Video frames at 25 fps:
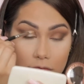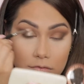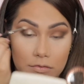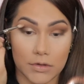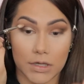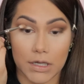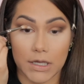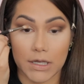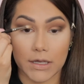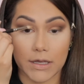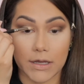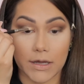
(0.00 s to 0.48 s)

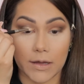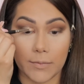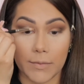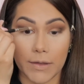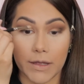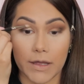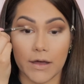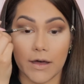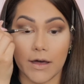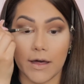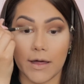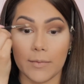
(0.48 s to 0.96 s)
And
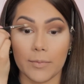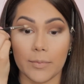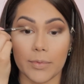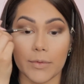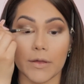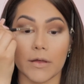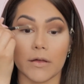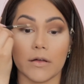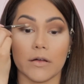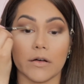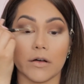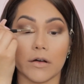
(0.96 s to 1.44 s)
coming up
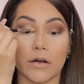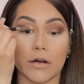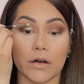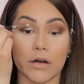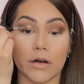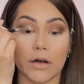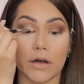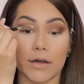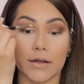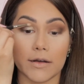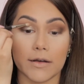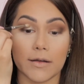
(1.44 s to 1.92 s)

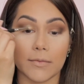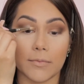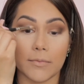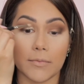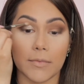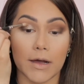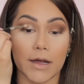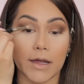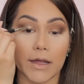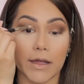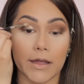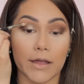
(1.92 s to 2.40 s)
on
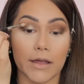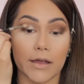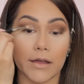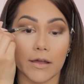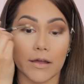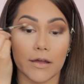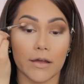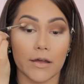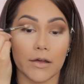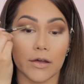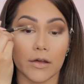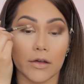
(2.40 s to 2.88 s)
my
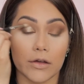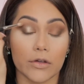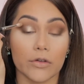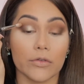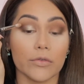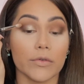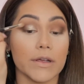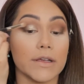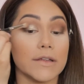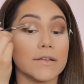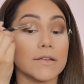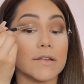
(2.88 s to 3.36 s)

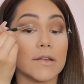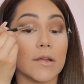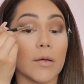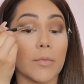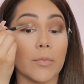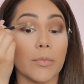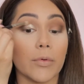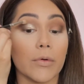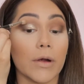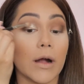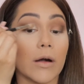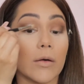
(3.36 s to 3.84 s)
crease
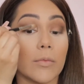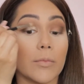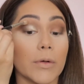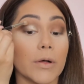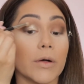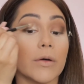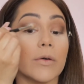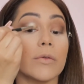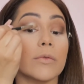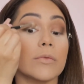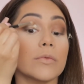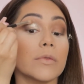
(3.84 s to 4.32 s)
brow
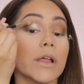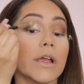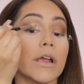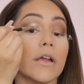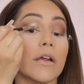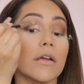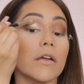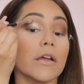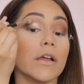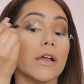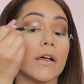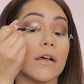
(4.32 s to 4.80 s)
bone
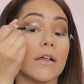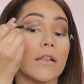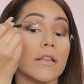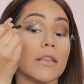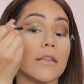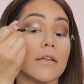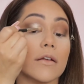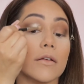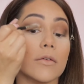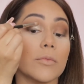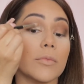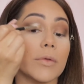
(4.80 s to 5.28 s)
area a
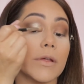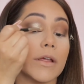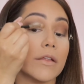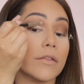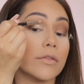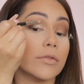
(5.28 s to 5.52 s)
little bit.